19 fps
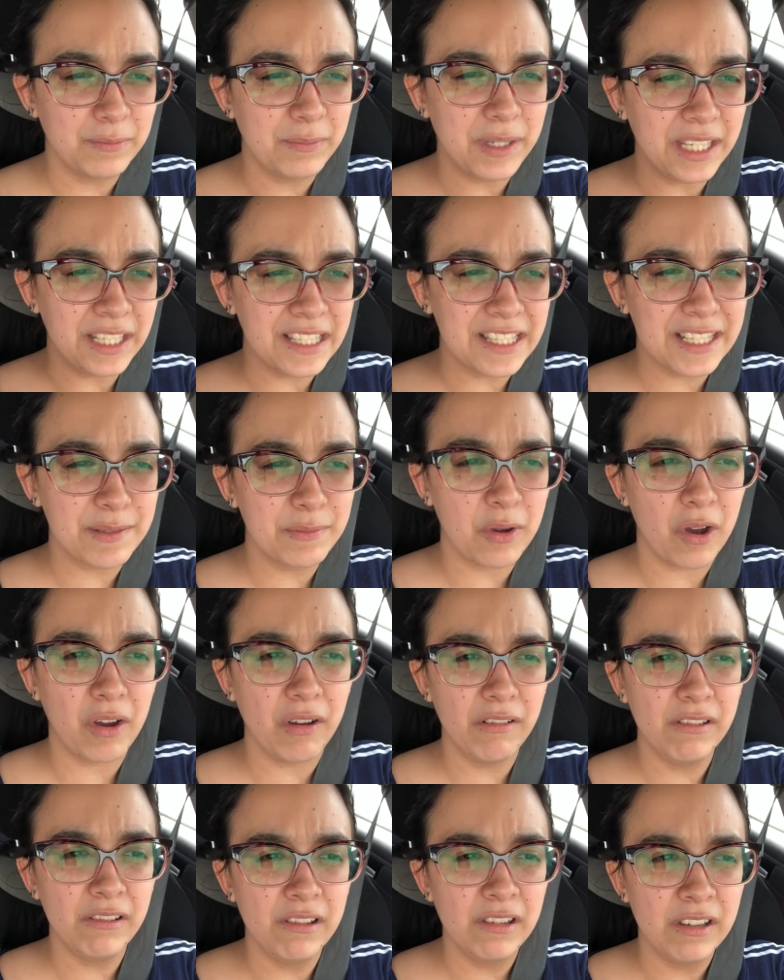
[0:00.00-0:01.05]
being
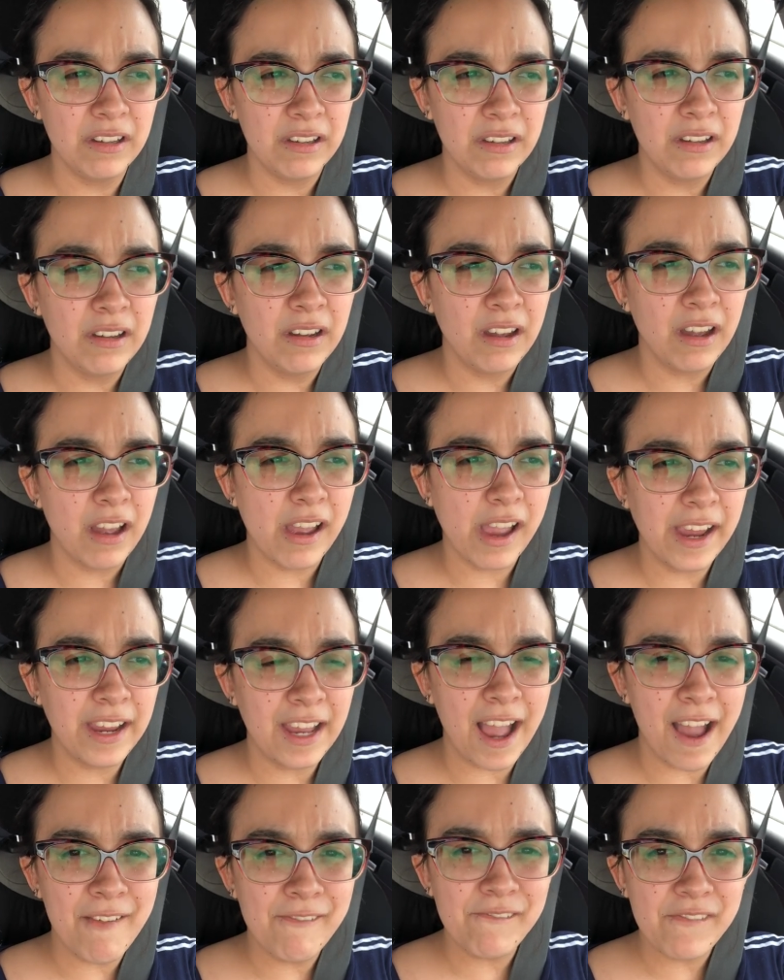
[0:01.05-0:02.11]
small.
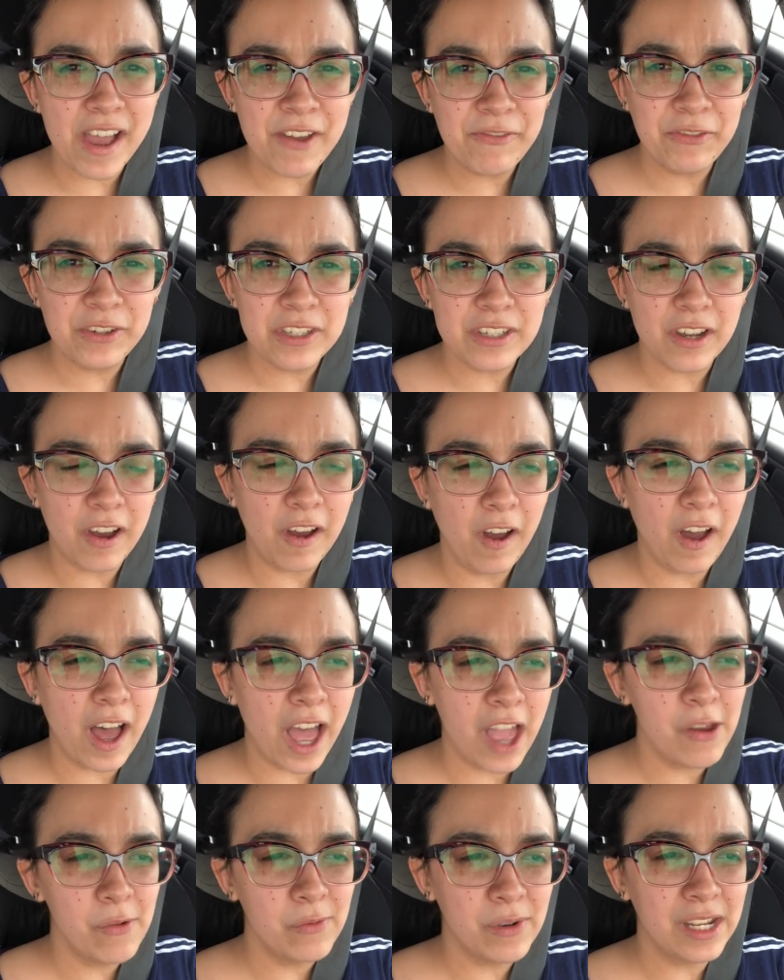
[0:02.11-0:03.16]
Like I'm 5 foot tall.
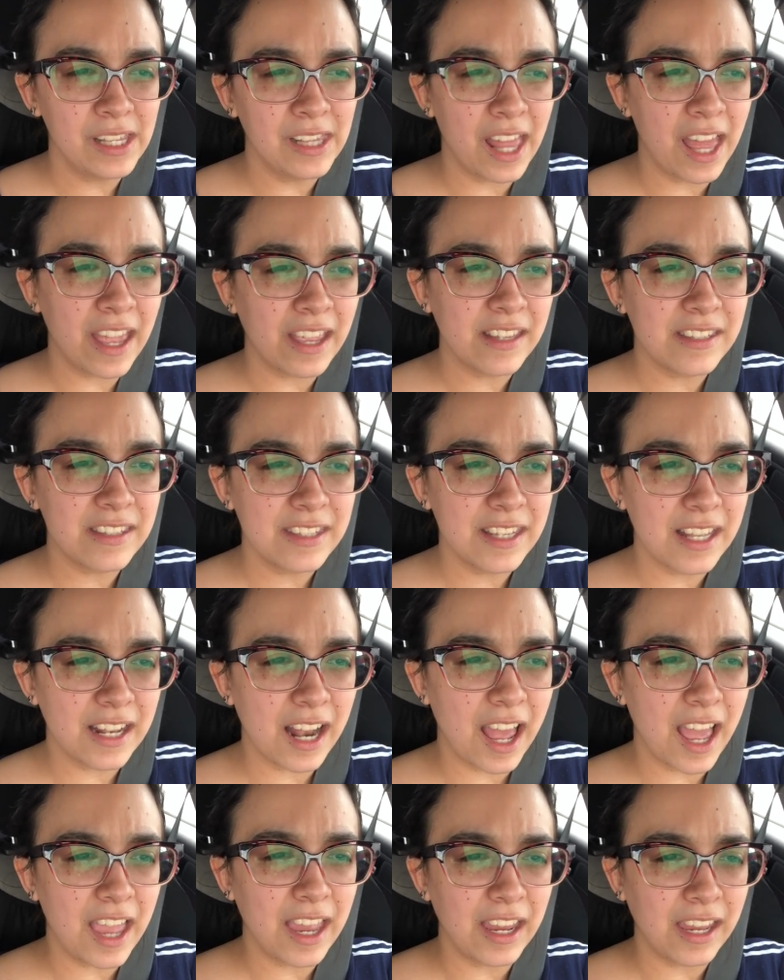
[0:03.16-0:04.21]
I realize that
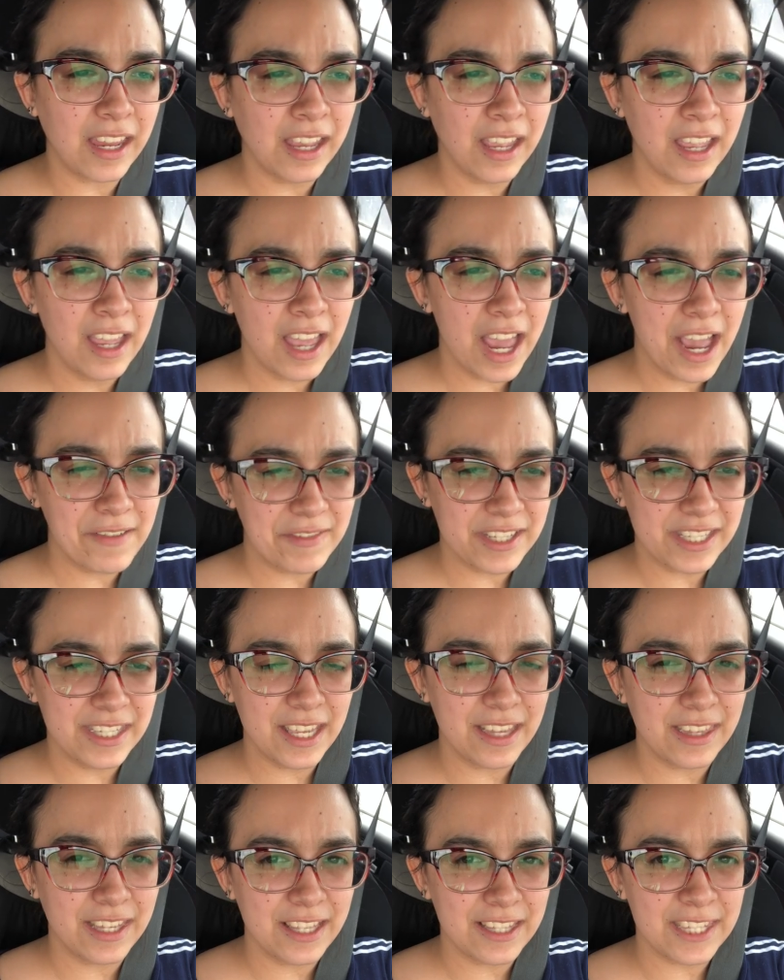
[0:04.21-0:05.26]
I have to
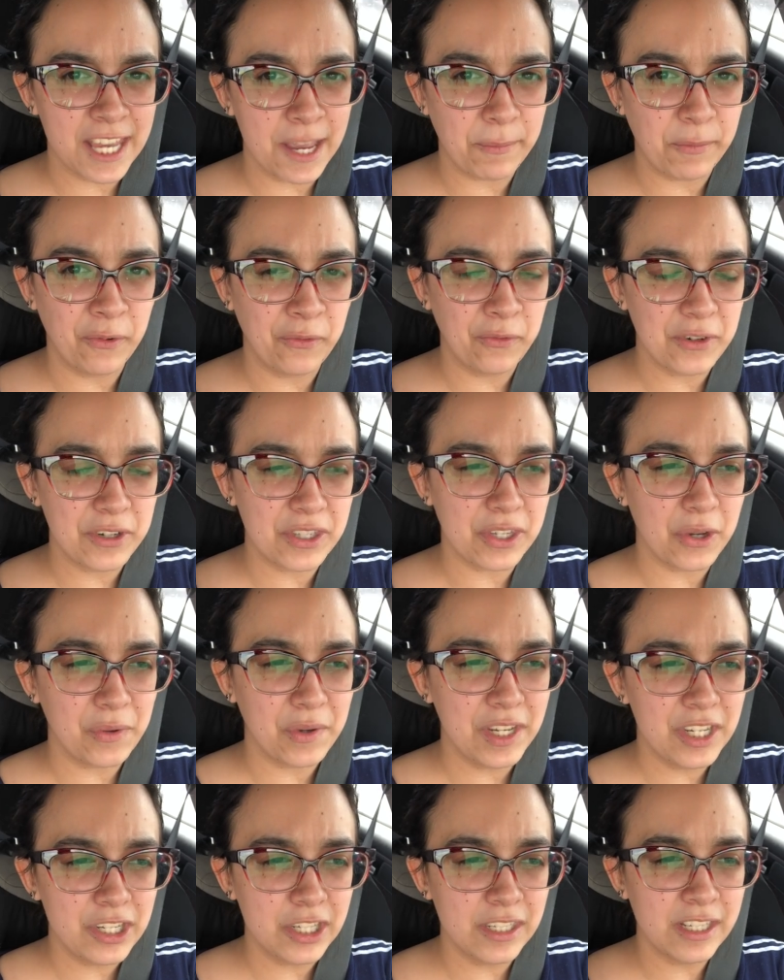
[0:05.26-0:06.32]
set the example for
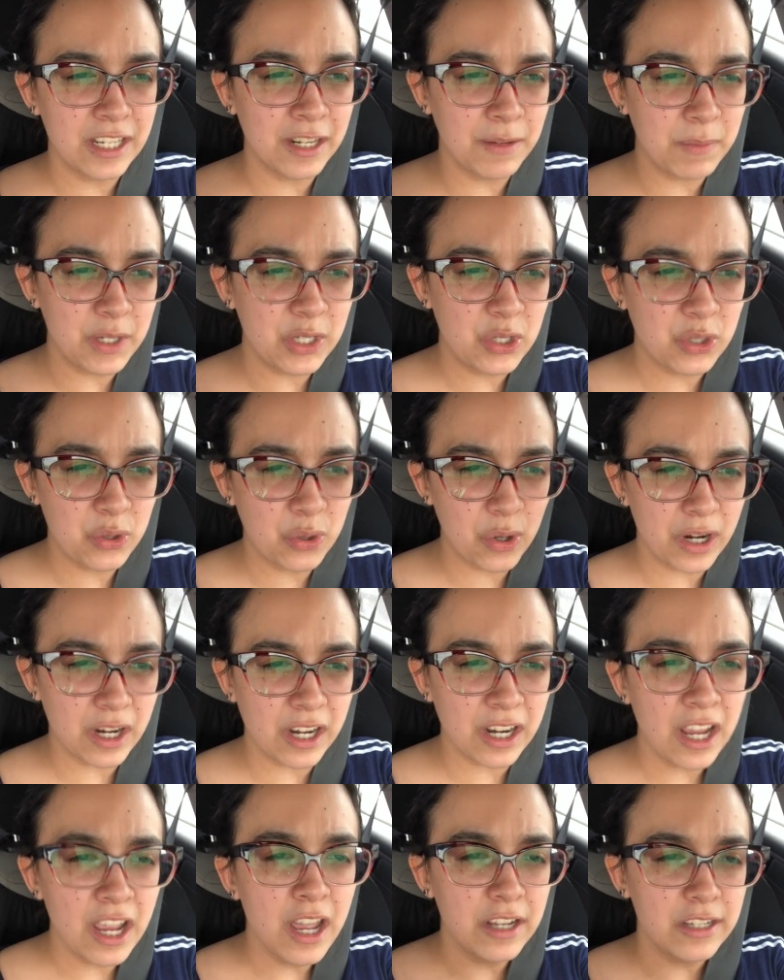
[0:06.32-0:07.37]
Zoe. She's going to be
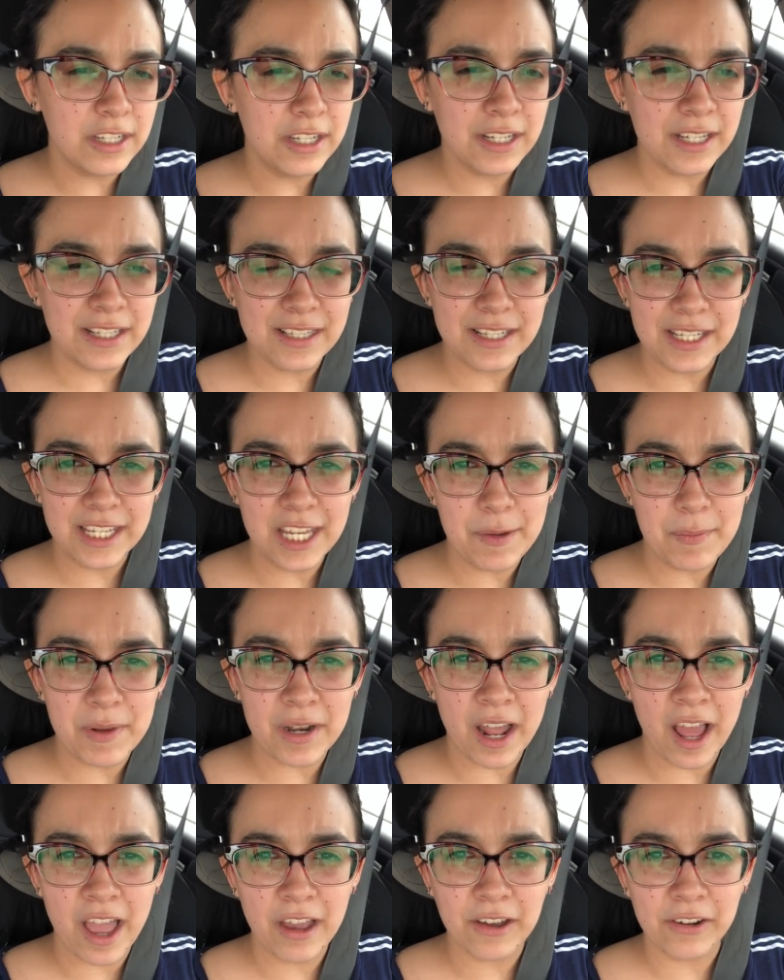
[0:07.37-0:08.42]
short. She needs to keep
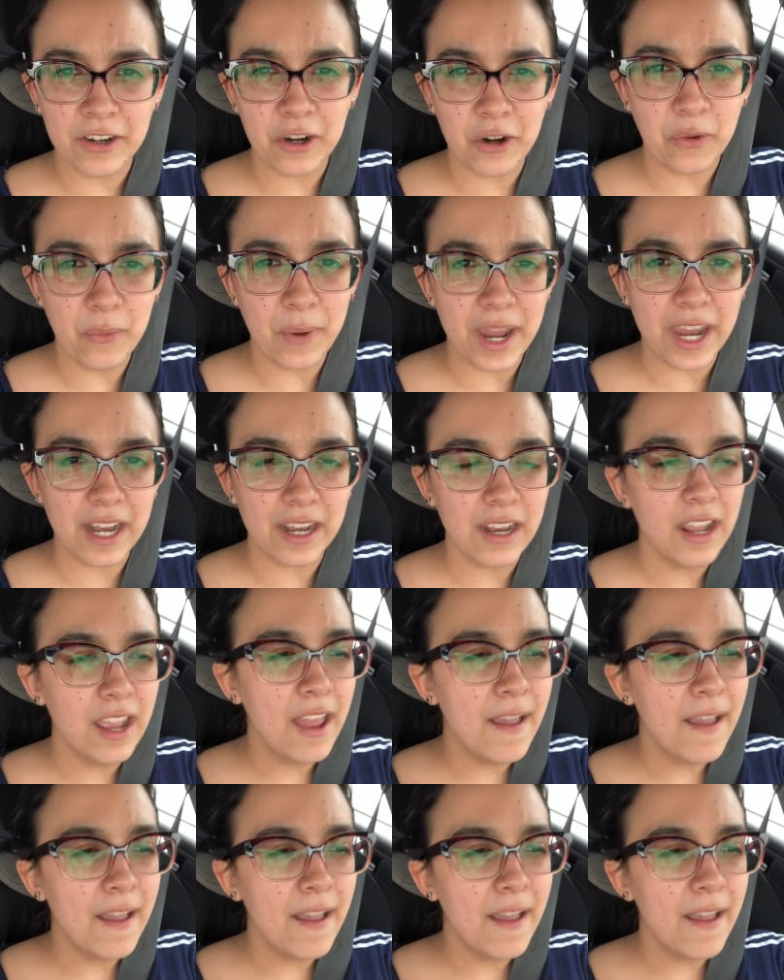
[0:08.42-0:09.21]
an eye on her weight.